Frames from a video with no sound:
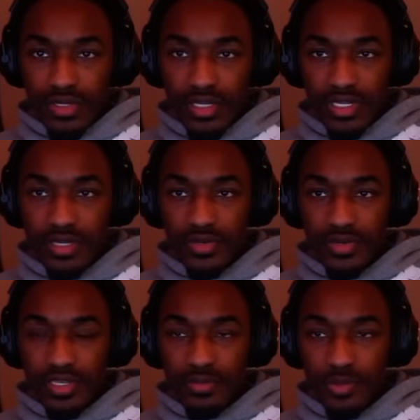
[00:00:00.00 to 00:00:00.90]
Atlanta don't
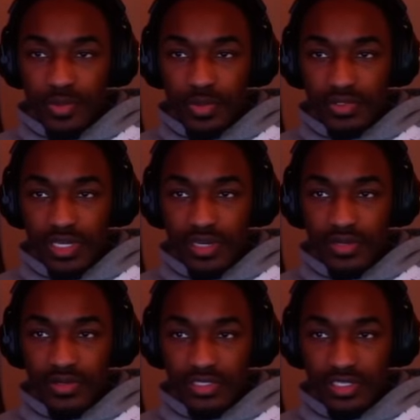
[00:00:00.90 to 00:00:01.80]
need any more people tied. Now
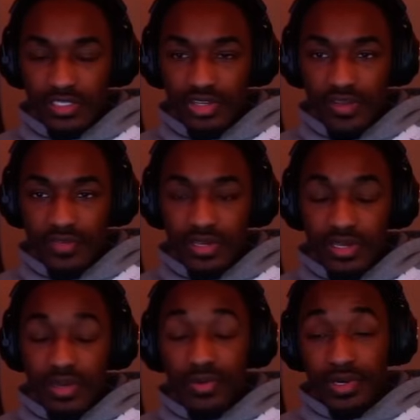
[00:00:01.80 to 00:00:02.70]
you understand the traffic?
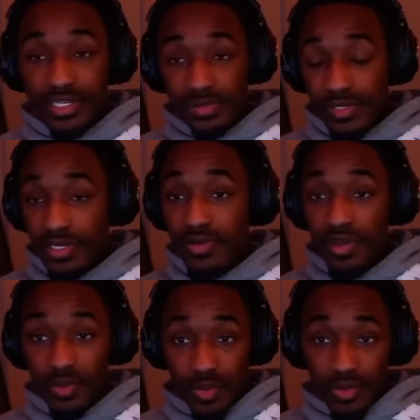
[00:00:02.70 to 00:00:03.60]
Well, guess what? They're going to
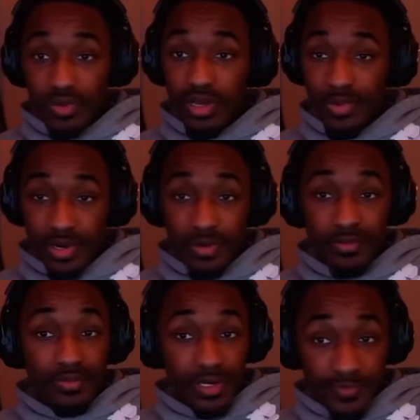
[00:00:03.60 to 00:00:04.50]
have a World Cup here,
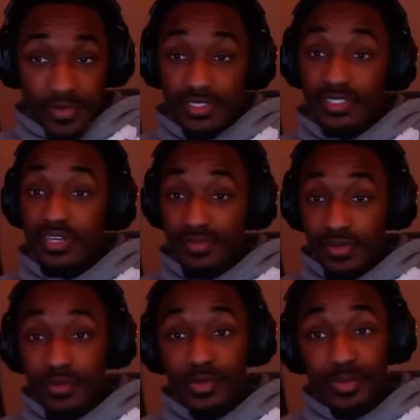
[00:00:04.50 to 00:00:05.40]
and motherfuckers definitely
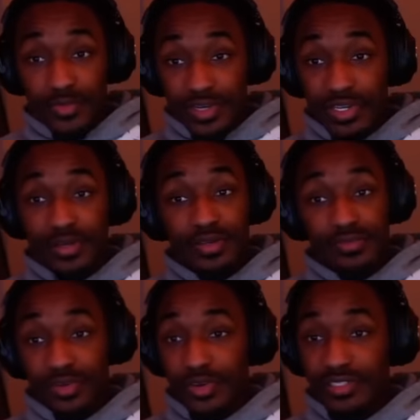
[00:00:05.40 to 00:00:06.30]
going to be moving in here
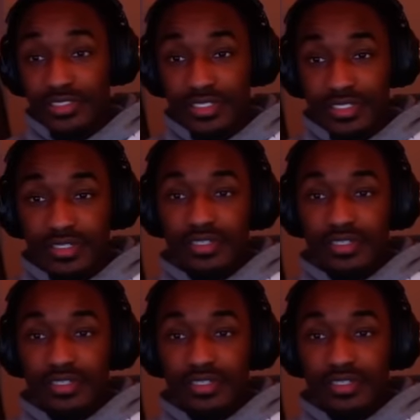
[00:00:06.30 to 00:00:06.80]
even crazier.